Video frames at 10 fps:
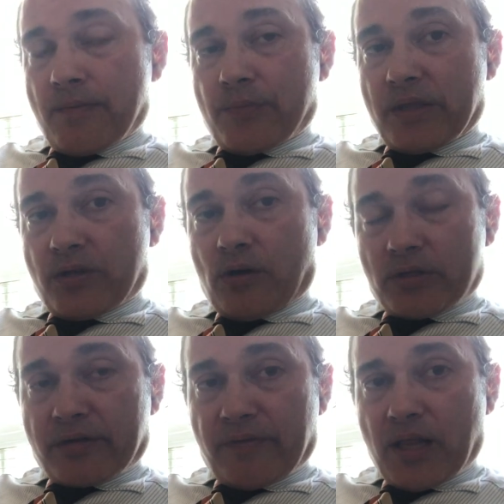that the
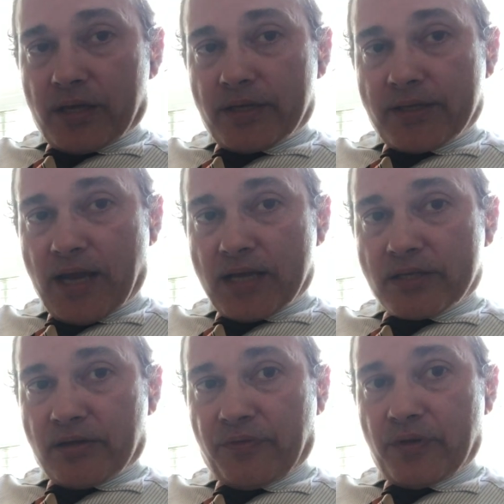ultraviolet
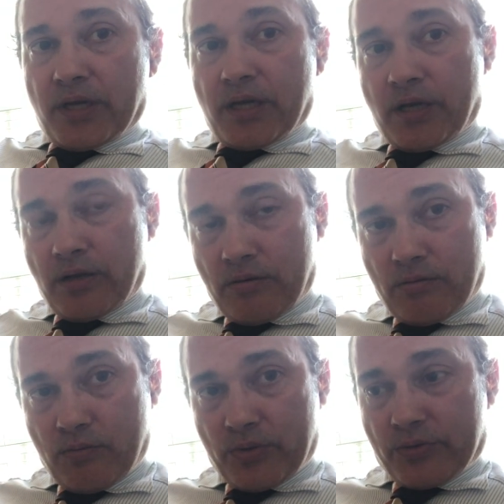catastrophe
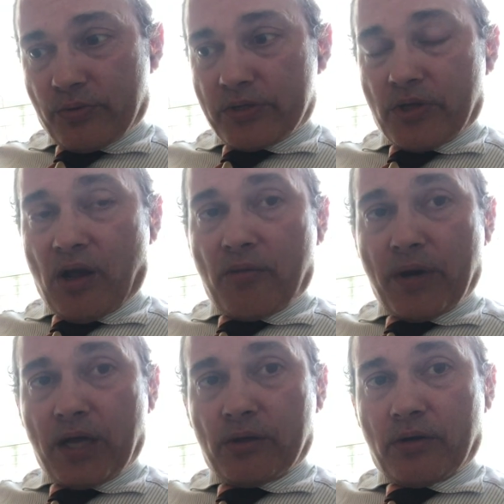was resolved
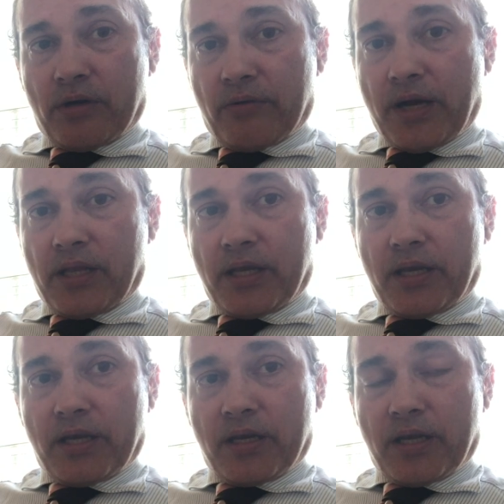by Lord
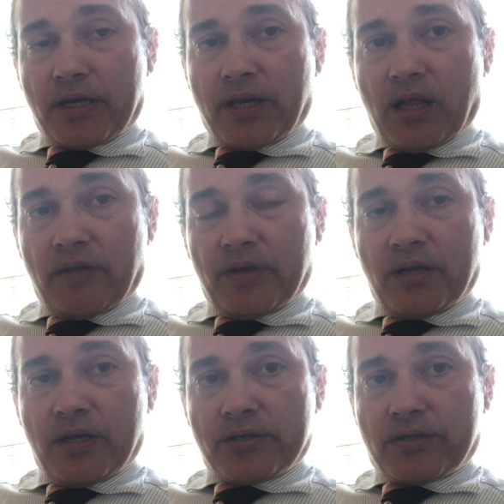Rayleigh and
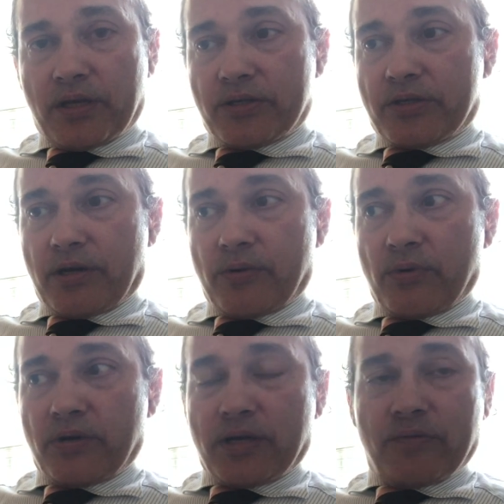Kelvin as we
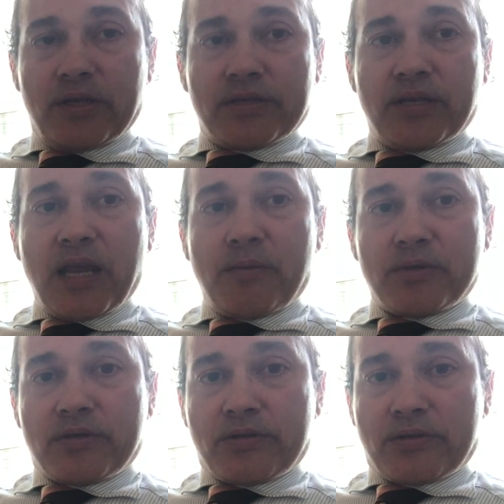were given these
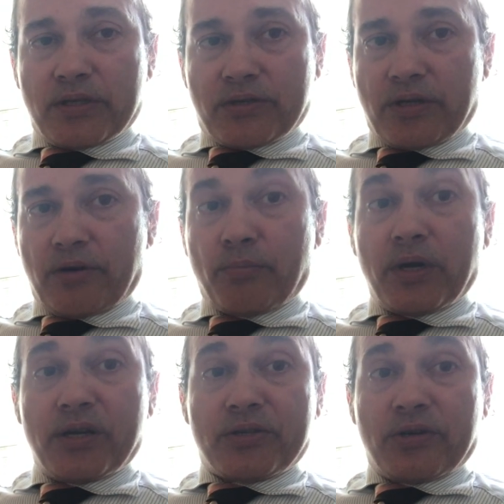names as they're
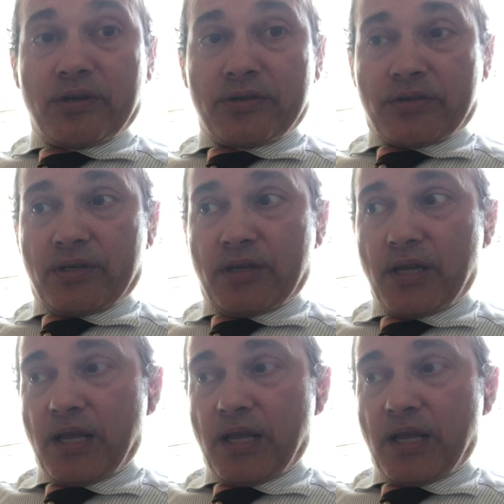Britishers, and